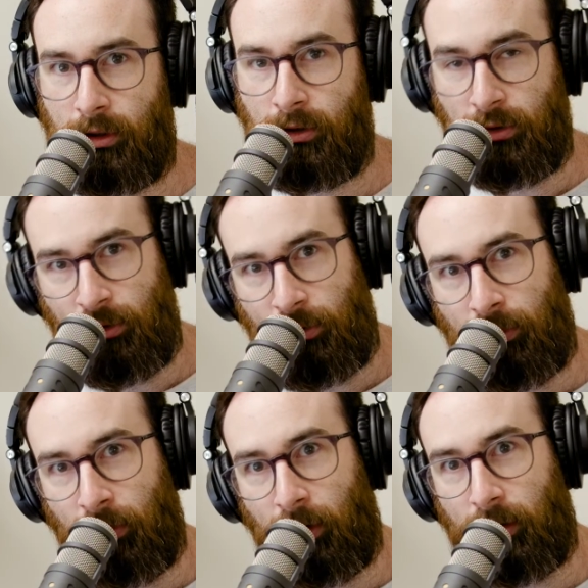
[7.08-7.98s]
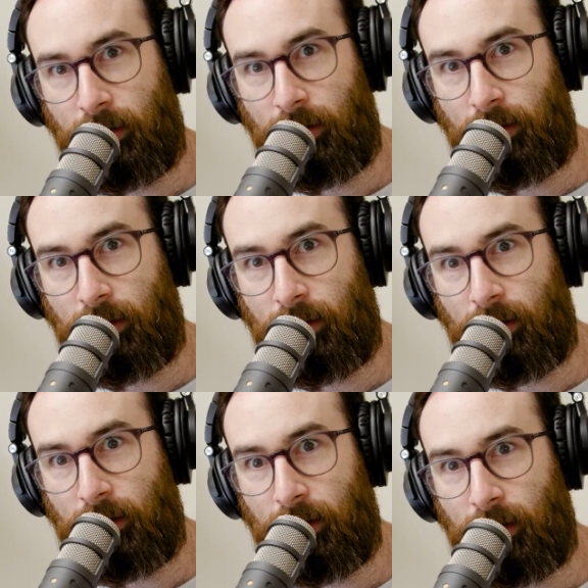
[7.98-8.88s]
you thought
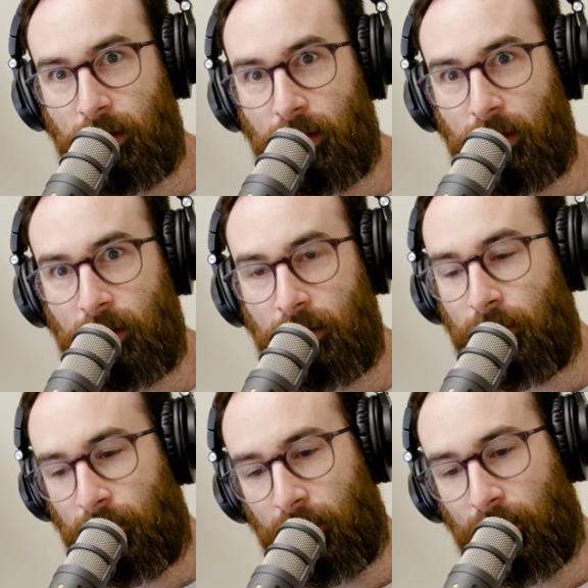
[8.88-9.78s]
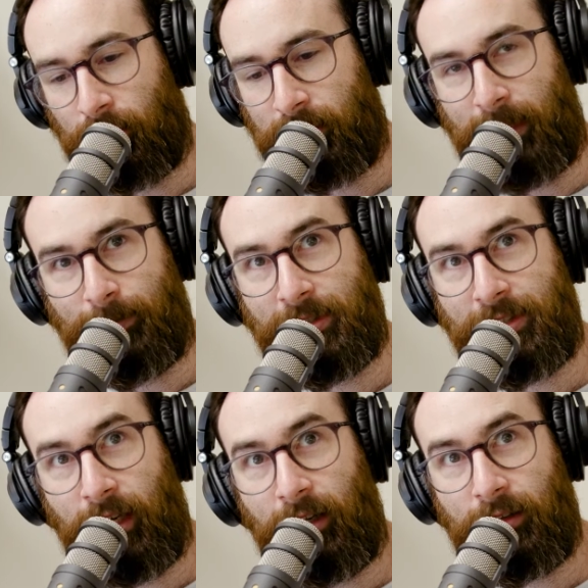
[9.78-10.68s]
lockdown was
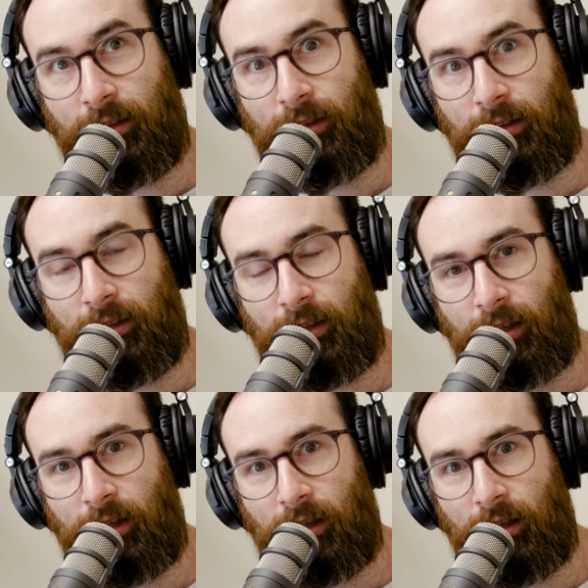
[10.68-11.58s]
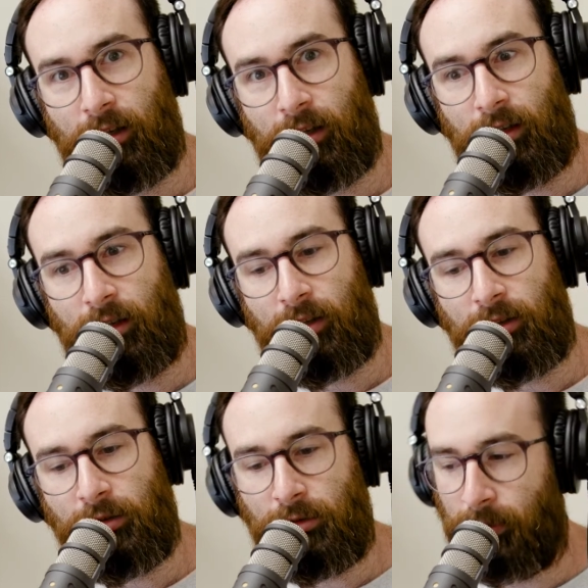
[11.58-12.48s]
done.
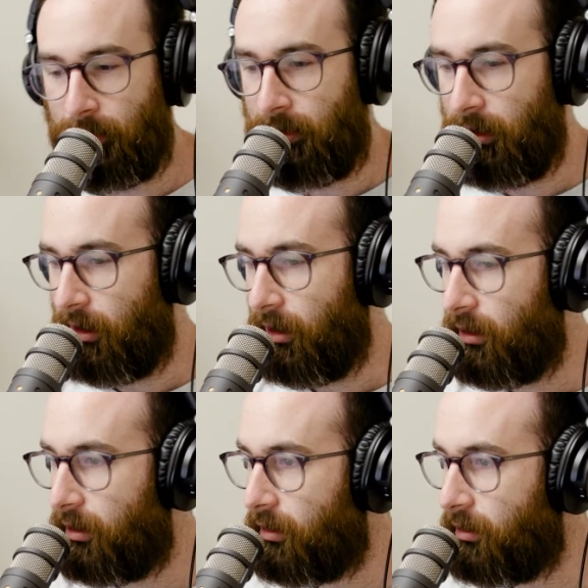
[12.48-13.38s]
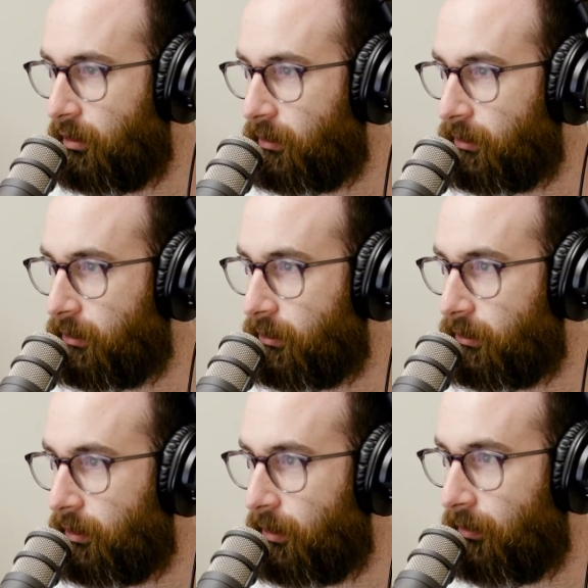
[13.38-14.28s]
You thought the
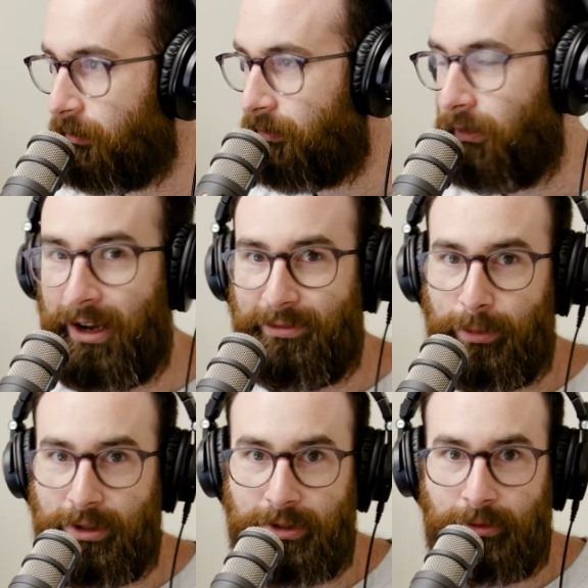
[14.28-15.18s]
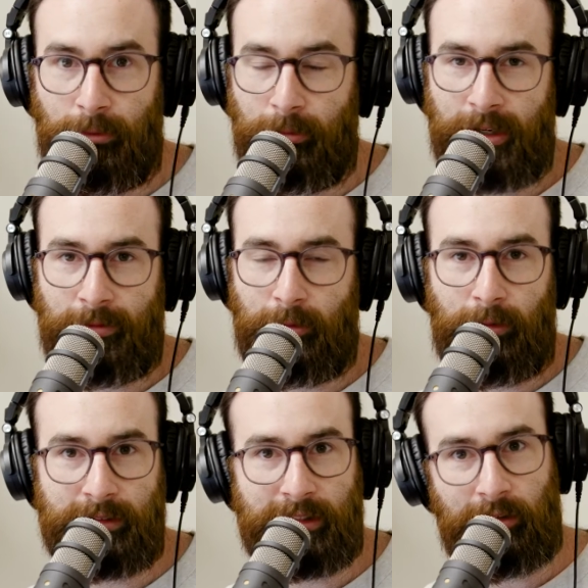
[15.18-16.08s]
5 months or whatever it
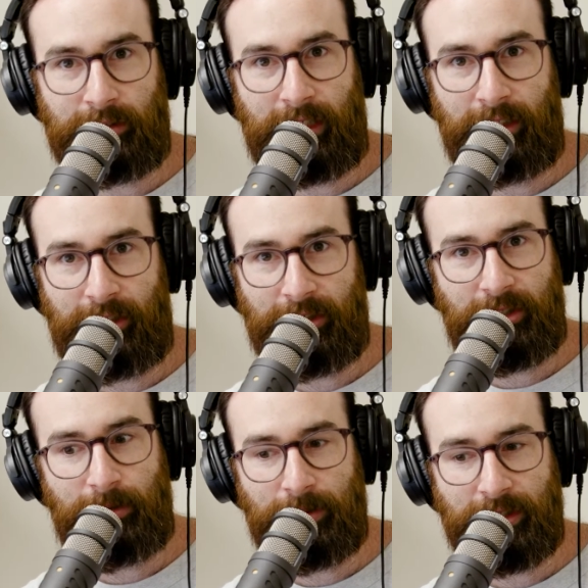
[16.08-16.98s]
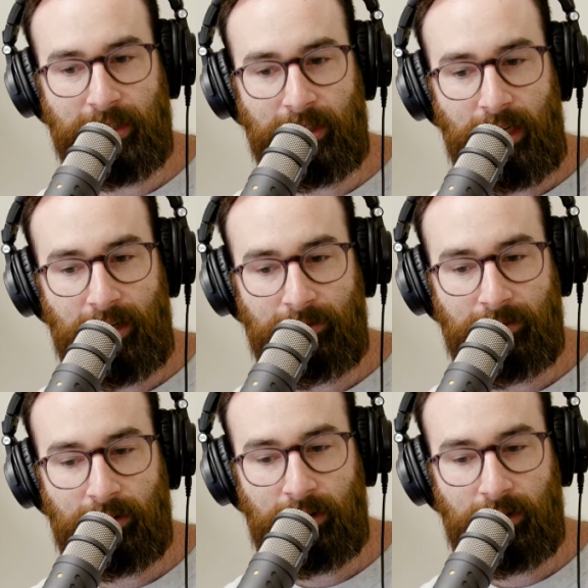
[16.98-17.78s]
was lockdown last year wasn't enough.